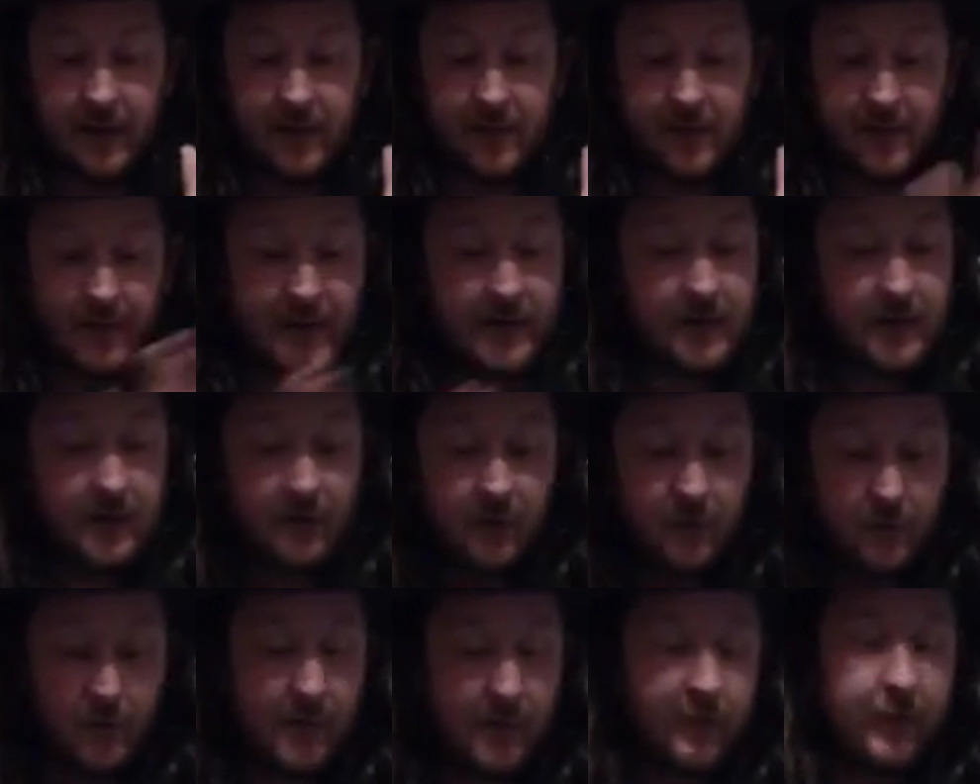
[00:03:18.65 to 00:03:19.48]
Thank
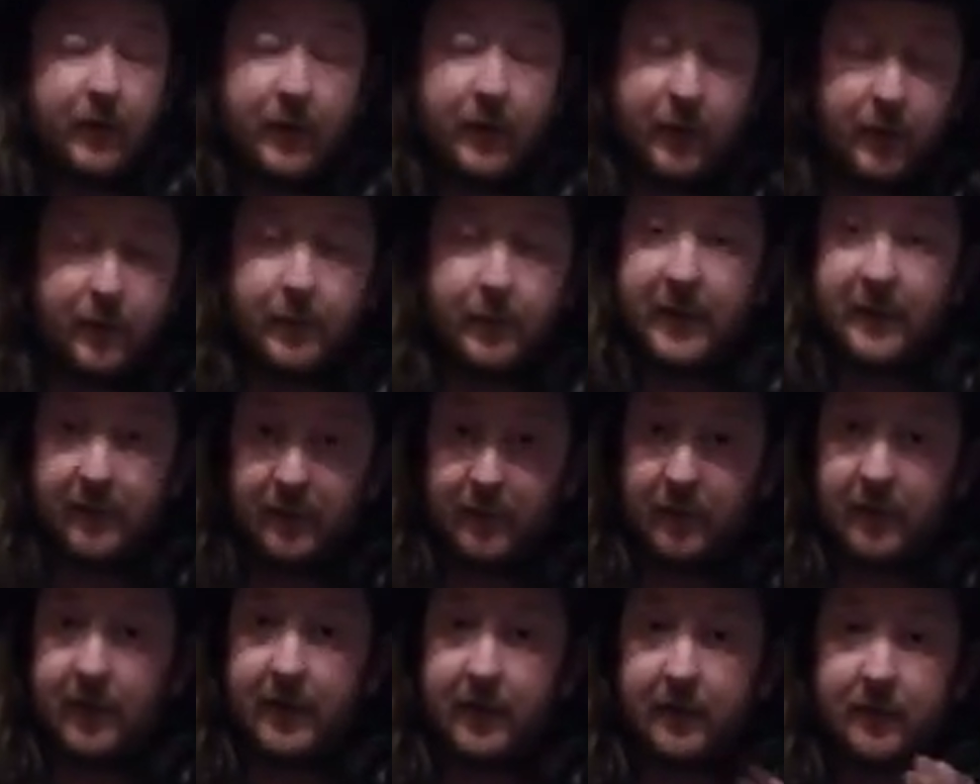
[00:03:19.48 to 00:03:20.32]
you to everyone who's been
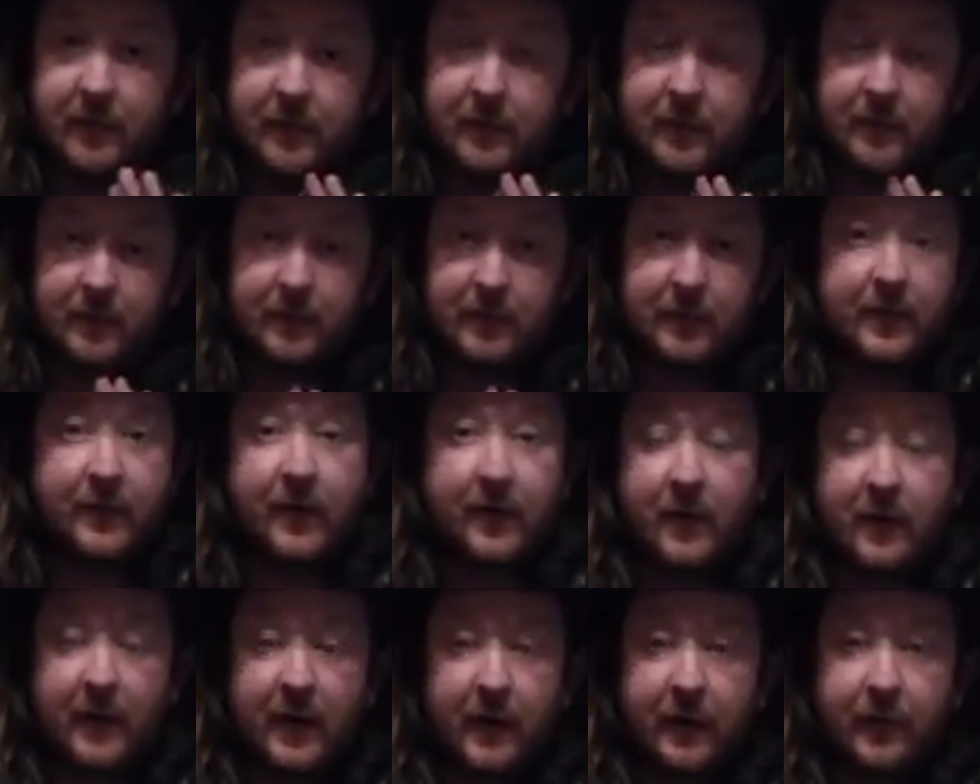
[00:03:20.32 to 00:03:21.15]
doing
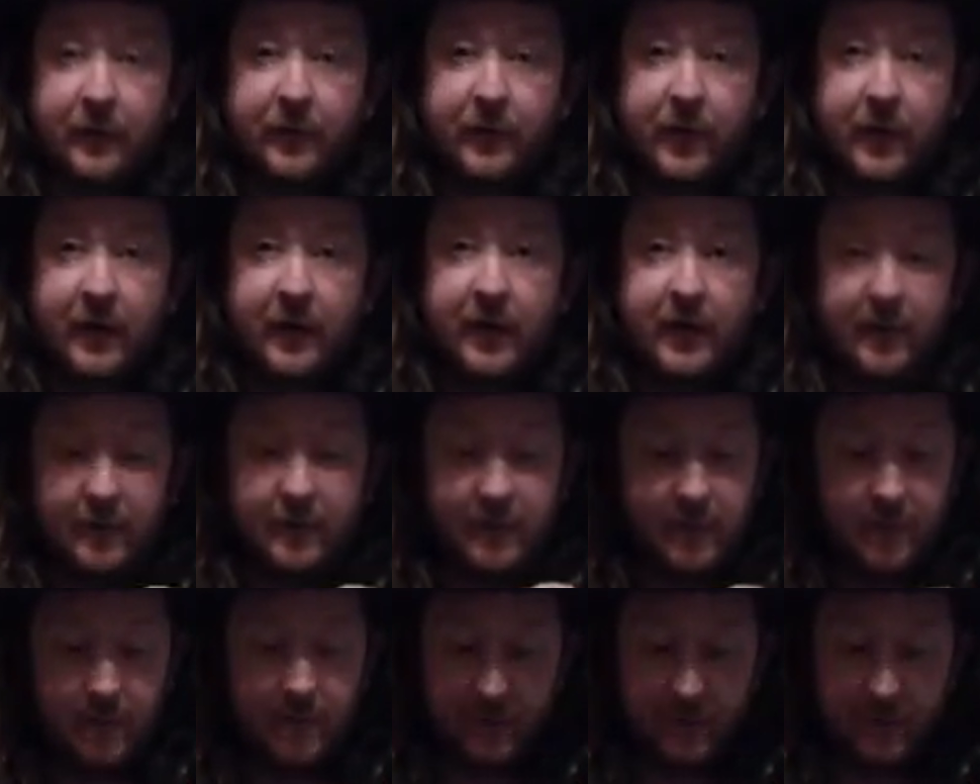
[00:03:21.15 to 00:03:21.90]
Tarkel journeys.